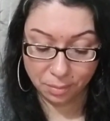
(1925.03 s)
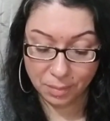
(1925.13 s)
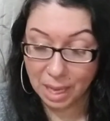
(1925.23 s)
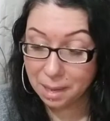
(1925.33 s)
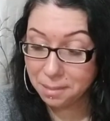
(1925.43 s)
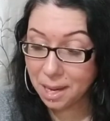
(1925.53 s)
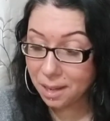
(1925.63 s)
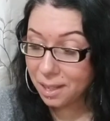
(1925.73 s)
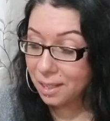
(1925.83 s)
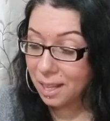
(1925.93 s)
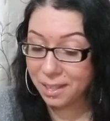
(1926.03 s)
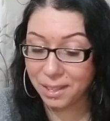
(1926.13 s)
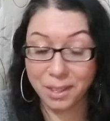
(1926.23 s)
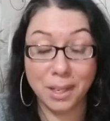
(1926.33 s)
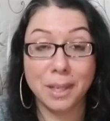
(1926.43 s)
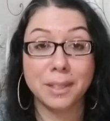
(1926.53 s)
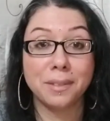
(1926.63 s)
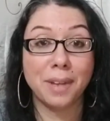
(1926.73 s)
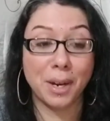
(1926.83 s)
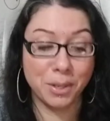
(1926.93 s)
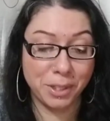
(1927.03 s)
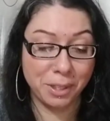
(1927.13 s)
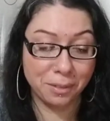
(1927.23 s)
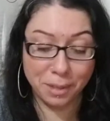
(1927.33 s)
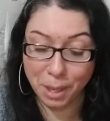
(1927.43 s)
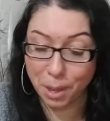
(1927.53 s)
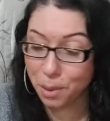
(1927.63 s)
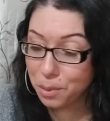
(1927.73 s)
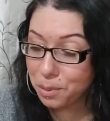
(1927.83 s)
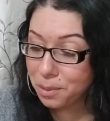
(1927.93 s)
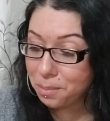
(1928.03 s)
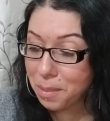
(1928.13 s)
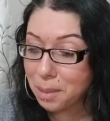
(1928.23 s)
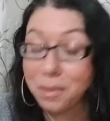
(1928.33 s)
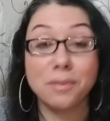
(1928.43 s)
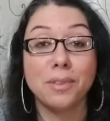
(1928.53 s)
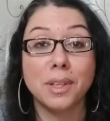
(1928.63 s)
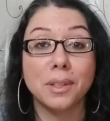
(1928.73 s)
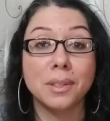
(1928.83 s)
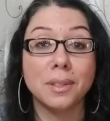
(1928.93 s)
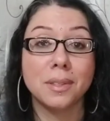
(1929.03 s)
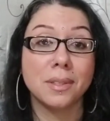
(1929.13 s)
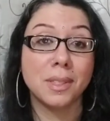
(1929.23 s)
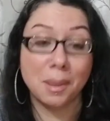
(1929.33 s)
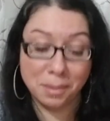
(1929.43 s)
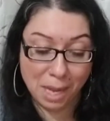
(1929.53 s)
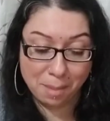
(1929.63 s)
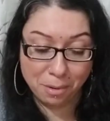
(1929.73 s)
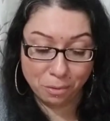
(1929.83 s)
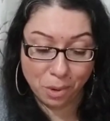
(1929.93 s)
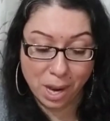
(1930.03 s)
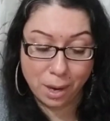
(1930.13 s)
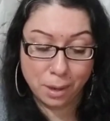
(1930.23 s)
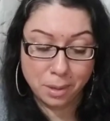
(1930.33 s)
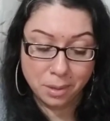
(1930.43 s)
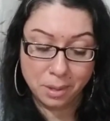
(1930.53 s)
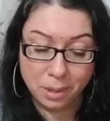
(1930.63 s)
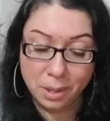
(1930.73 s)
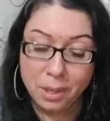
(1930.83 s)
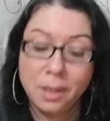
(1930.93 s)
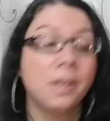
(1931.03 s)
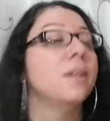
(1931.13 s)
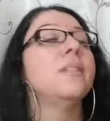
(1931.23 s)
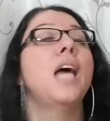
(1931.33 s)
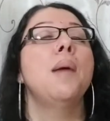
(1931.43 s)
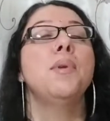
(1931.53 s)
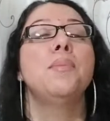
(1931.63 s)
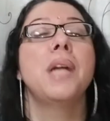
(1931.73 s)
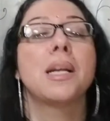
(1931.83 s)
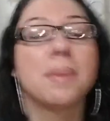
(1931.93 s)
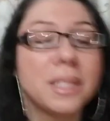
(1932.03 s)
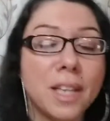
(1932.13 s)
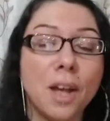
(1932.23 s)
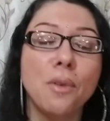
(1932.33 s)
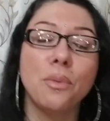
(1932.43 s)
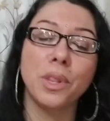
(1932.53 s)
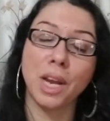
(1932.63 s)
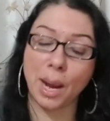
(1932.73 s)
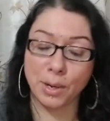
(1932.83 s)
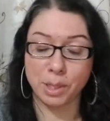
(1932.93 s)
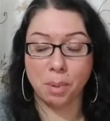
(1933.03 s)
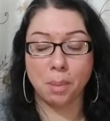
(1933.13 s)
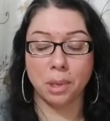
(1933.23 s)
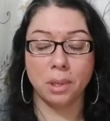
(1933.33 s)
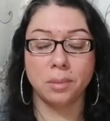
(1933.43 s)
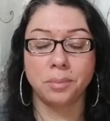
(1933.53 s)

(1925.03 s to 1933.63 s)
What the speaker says: I am not going to let the collective energy of Leo make me feel some type of fear. Time to protect myself with an energy bubble.